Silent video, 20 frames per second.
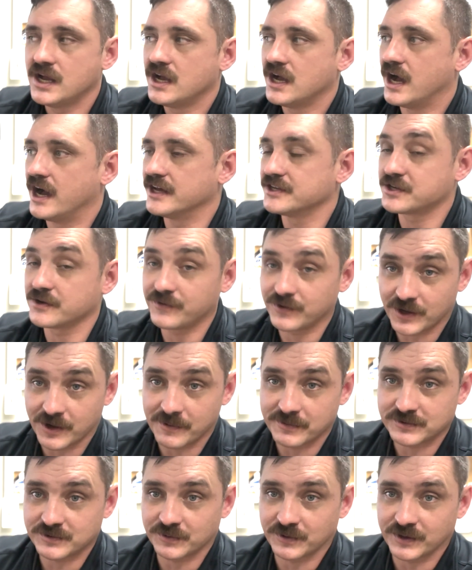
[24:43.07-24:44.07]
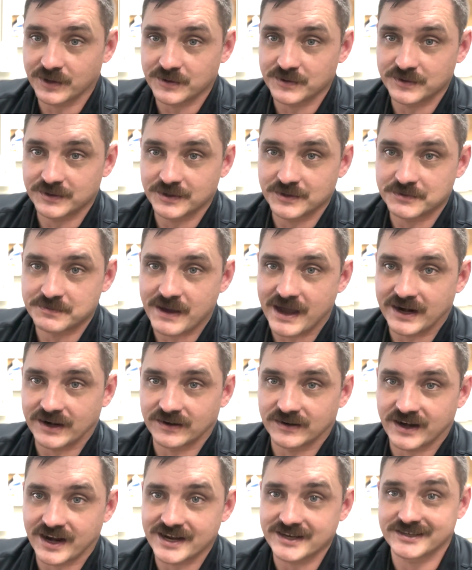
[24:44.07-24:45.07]
So if you go up to one of those
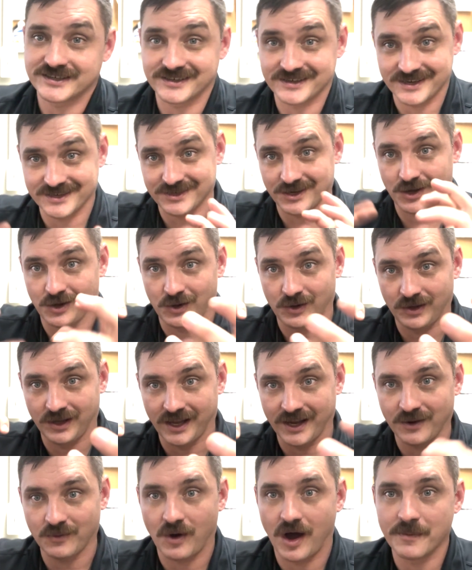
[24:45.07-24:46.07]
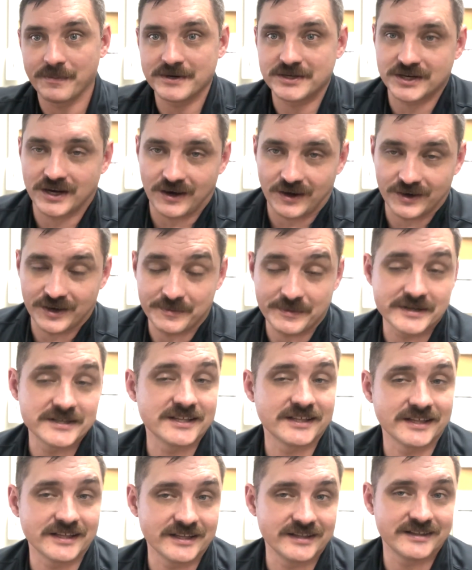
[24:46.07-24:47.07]
battery cases and it's all like woppy jawed, that means
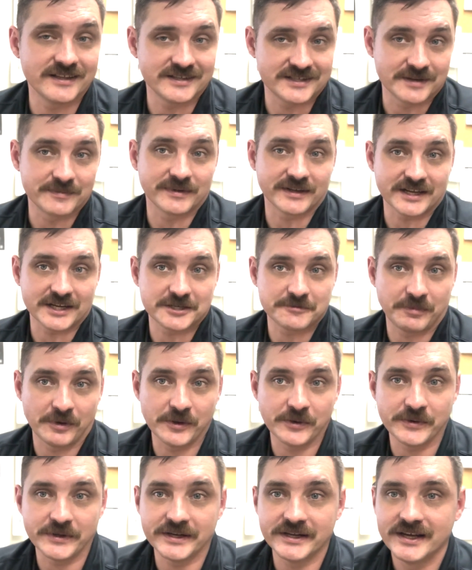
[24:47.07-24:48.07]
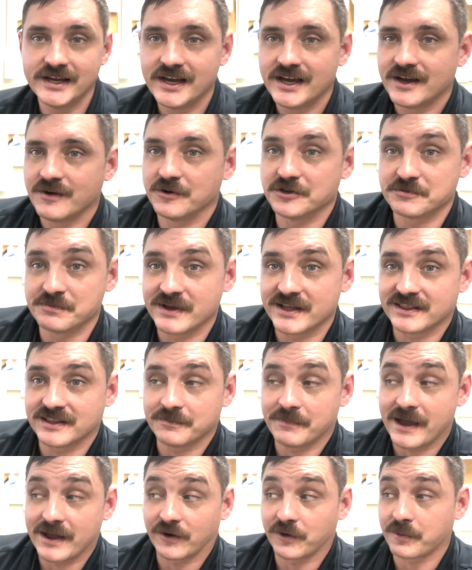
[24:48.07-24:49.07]
that something exploded, which meant the
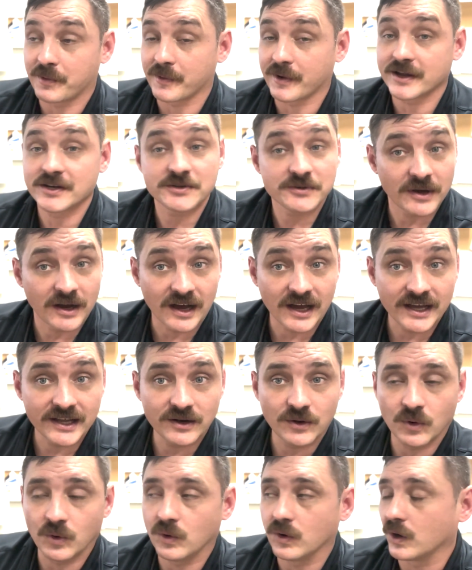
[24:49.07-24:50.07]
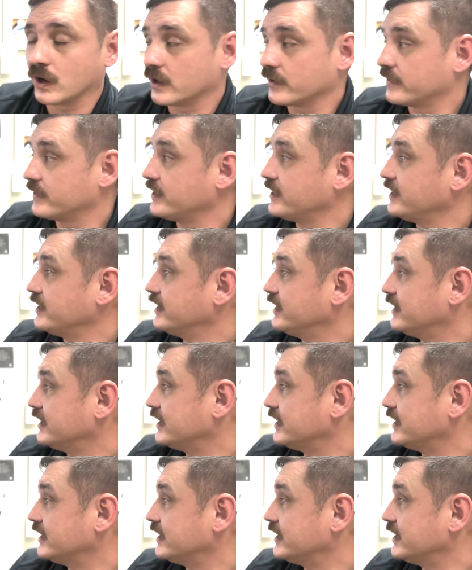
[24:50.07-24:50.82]
battery probably got too hot, or you